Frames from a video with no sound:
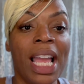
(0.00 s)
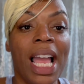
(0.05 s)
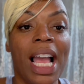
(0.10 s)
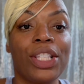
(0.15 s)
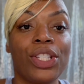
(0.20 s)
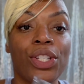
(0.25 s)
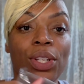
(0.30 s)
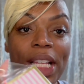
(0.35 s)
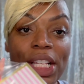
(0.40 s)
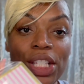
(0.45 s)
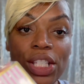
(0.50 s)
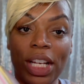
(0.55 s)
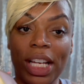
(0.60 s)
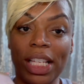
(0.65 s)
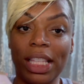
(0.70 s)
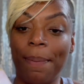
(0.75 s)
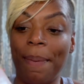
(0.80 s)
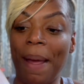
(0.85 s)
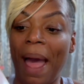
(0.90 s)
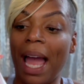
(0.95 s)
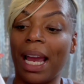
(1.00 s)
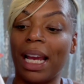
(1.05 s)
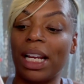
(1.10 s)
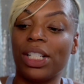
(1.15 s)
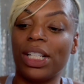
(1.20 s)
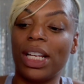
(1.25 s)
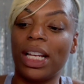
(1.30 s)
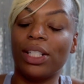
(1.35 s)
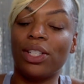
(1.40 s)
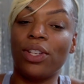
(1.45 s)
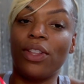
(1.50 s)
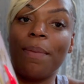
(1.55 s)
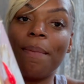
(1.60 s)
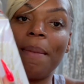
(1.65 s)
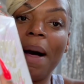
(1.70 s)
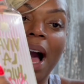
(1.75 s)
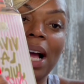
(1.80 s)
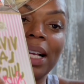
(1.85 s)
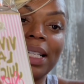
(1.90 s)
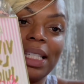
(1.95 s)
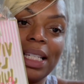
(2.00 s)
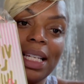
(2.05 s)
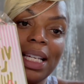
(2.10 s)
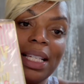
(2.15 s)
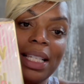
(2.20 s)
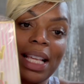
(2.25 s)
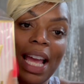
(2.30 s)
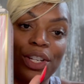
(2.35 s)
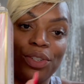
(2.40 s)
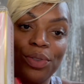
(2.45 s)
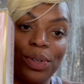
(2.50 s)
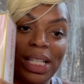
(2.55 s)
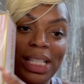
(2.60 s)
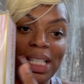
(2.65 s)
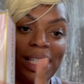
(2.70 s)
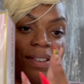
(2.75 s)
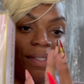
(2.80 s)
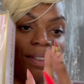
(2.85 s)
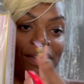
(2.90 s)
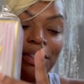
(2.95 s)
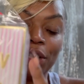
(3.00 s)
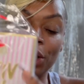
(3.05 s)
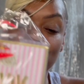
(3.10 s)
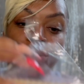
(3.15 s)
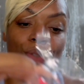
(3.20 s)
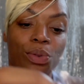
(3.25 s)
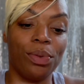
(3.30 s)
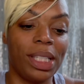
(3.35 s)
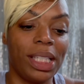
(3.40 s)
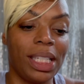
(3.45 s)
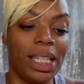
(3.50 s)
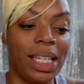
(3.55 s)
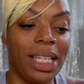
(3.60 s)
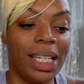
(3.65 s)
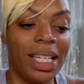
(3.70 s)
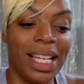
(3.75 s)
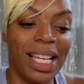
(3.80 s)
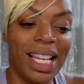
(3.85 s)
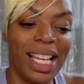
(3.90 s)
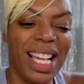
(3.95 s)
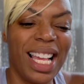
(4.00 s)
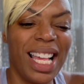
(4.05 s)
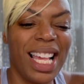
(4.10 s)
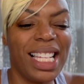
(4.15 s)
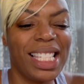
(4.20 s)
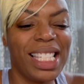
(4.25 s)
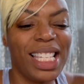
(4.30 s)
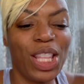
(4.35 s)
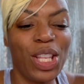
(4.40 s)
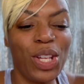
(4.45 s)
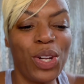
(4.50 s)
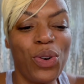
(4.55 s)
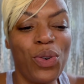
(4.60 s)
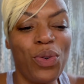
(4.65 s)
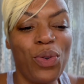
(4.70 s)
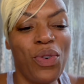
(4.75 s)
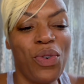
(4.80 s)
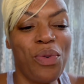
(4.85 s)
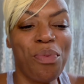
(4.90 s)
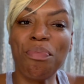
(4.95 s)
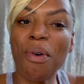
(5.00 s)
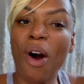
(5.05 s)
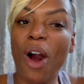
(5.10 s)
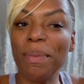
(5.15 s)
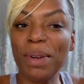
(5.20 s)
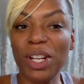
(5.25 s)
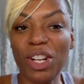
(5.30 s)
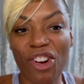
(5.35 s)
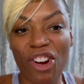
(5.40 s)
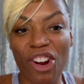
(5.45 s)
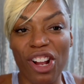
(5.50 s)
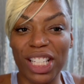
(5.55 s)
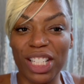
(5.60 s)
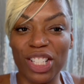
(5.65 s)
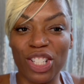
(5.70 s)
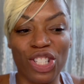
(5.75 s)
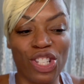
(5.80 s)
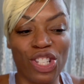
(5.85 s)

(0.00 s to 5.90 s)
And so let's look at the packaging. So the box is, as you can see, Viva La Juicy. It's a little Barbie girlish,